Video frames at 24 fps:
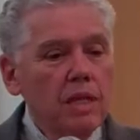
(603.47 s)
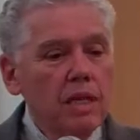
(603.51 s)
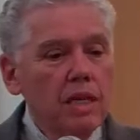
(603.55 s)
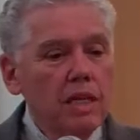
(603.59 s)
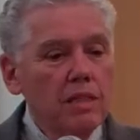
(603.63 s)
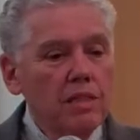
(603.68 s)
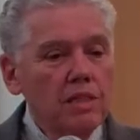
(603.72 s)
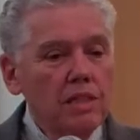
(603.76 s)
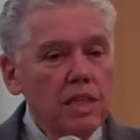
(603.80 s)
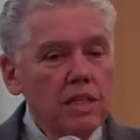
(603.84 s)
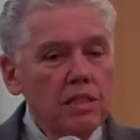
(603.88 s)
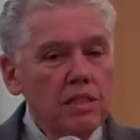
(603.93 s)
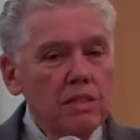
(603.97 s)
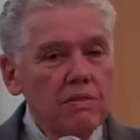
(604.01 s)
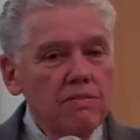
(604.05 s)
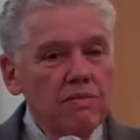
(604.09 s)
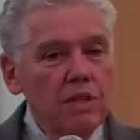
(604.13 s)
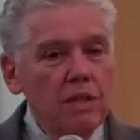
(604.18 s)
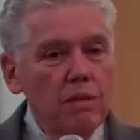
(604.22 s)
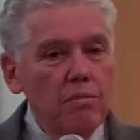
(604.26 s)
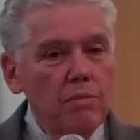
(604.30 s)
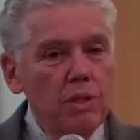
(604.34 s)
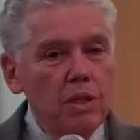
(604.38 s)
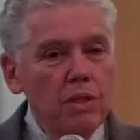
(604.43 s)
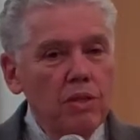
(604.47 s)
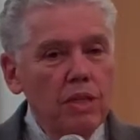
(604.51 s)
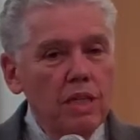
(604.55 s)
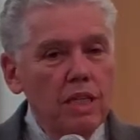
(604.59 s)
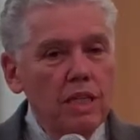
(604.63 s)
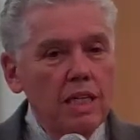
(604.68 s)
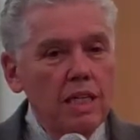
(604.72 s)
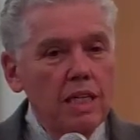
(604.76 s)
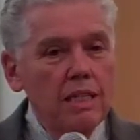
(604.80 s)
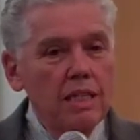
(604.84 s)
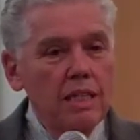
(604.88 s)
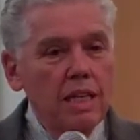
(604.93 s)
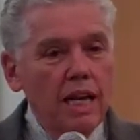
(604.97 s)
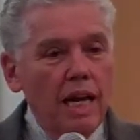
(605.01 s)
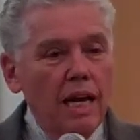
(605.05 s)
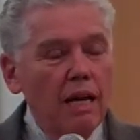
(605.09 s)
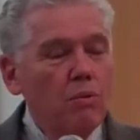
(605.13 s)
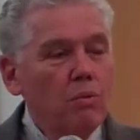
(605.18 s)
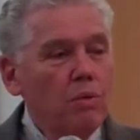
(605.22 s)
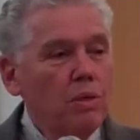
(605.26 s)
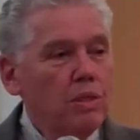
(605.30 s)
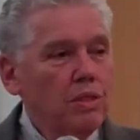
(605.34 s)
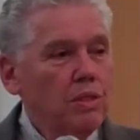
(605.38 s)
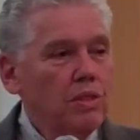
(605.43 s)
sense of community that I
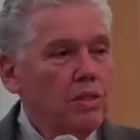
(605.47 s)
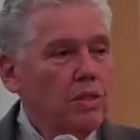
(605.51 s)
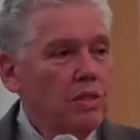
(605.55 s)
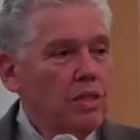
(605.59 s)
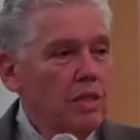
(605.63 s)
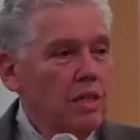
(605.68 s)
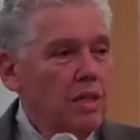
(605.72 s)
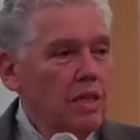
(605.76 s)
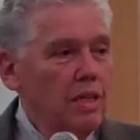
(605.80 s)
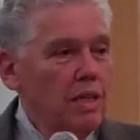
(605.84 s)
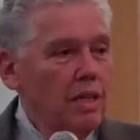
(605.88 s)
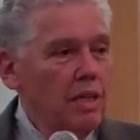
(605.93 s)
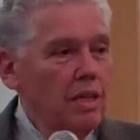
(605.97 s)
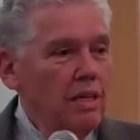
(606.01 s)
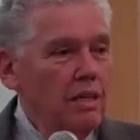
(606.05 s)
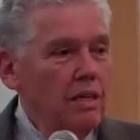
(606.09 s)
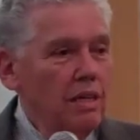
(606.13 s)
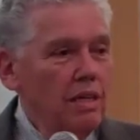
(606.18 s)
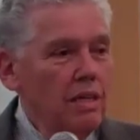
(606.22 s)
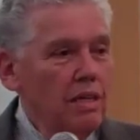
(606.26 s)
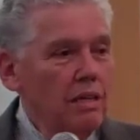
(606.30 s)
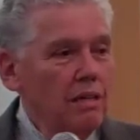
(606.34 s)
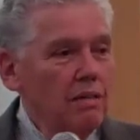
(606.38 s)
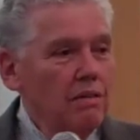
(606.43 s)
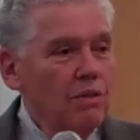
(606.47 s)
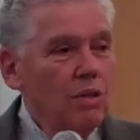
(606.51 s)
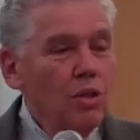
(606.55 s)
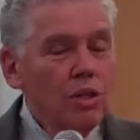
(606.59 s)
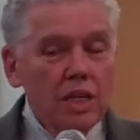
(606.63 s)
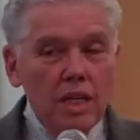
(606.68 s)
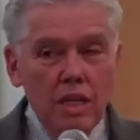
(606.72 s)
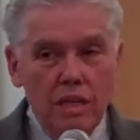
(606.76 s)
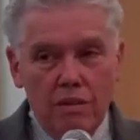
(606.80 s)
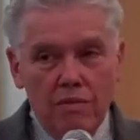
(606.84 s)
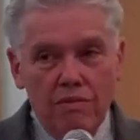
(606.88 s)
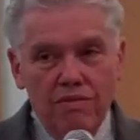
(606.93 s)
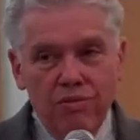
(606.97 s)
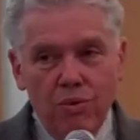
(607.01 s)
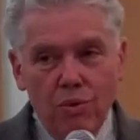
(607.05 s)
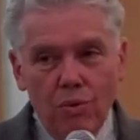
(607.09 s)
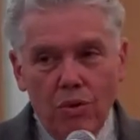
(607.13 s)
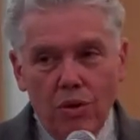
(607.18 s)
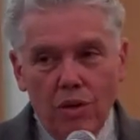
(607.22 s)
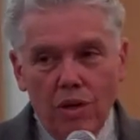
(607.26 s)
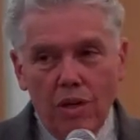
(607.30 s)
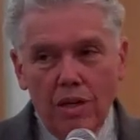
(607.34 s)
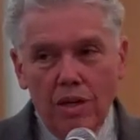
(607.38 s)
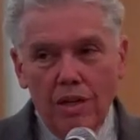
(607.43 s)
was looking
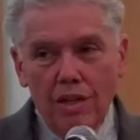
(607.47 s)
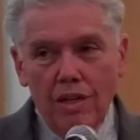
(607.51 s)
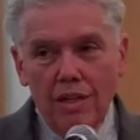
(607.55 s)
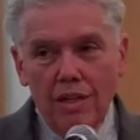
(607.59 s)
for,